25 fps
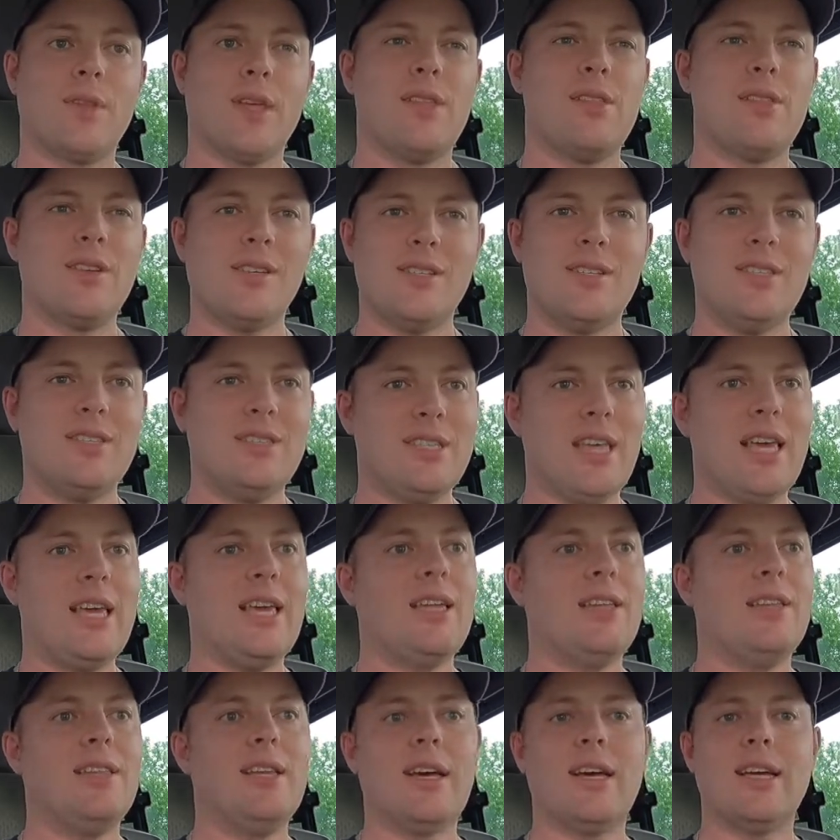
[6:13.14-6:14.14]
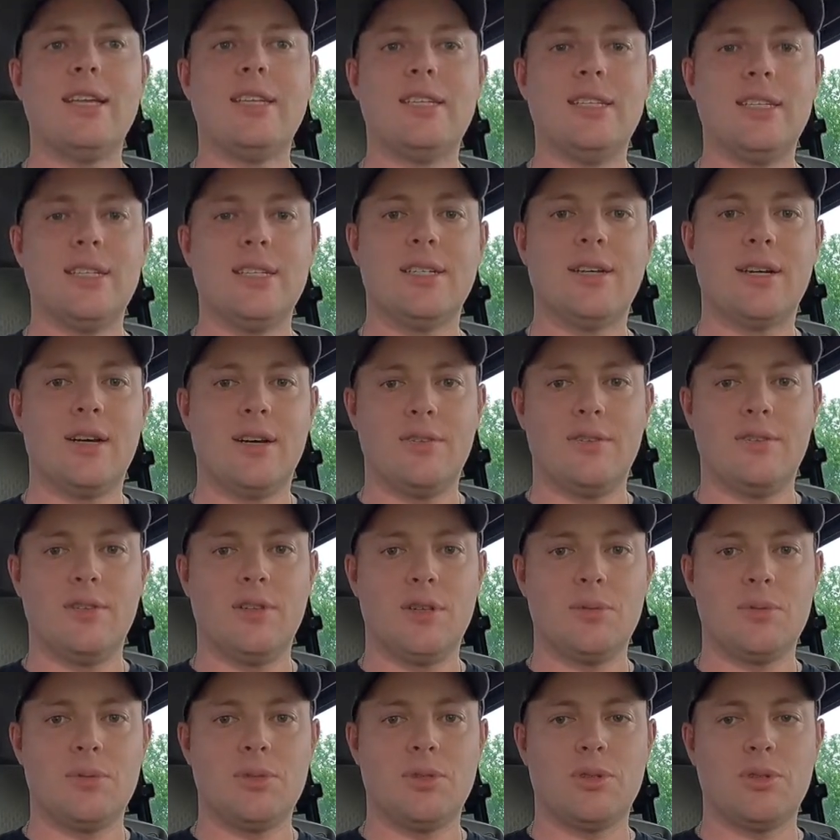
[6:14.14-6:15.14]
This is taking the idea of
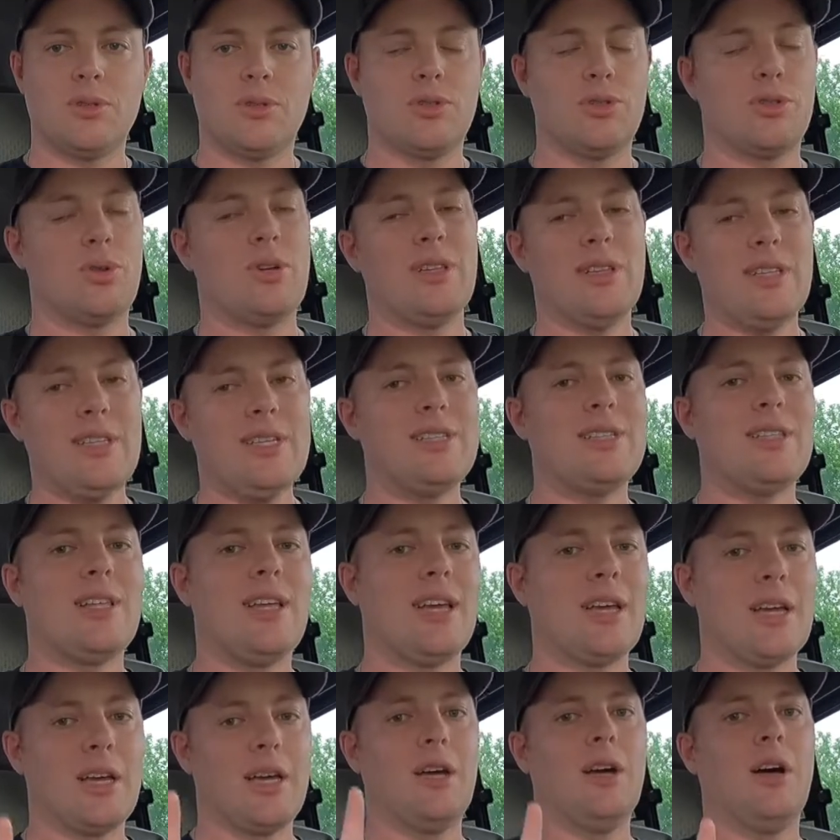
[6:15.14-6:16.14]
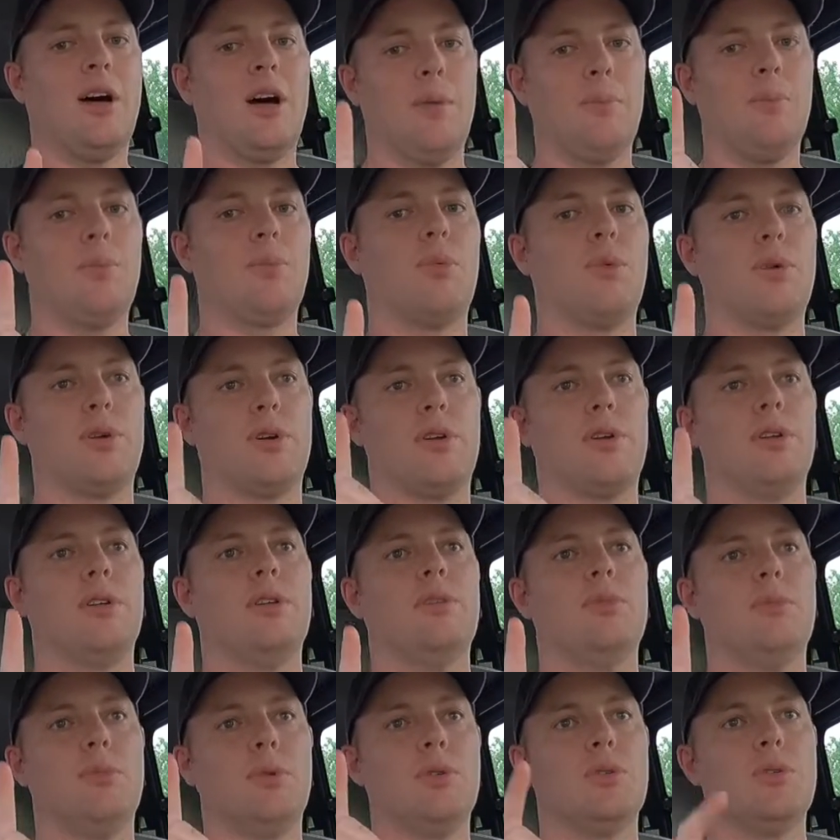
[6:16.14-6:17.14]
lip slurs, or at least like upward
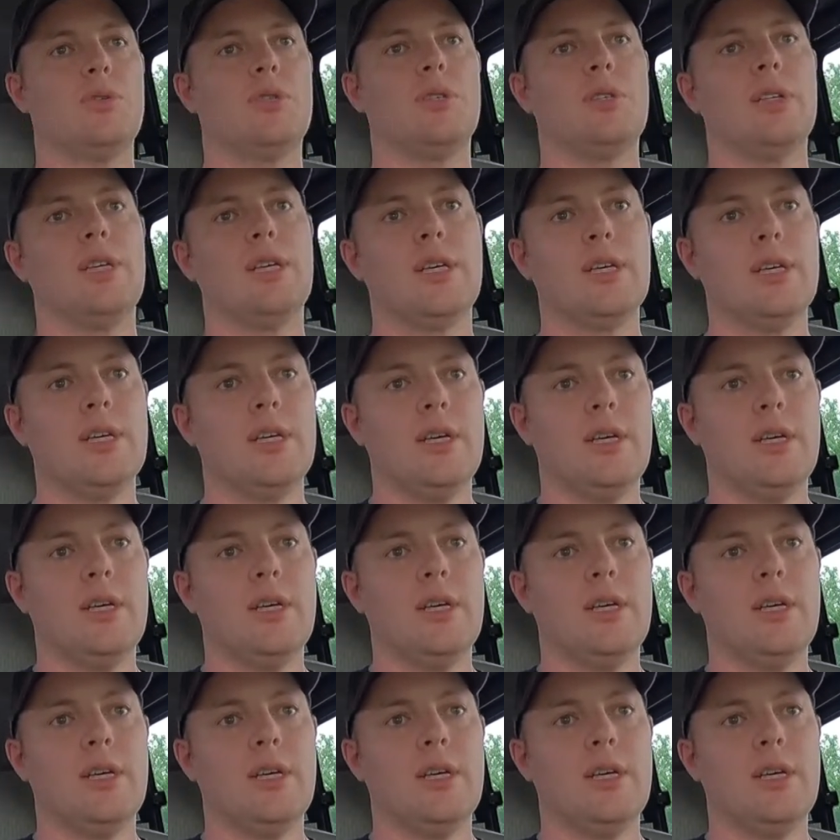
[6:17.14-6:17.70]
mostly,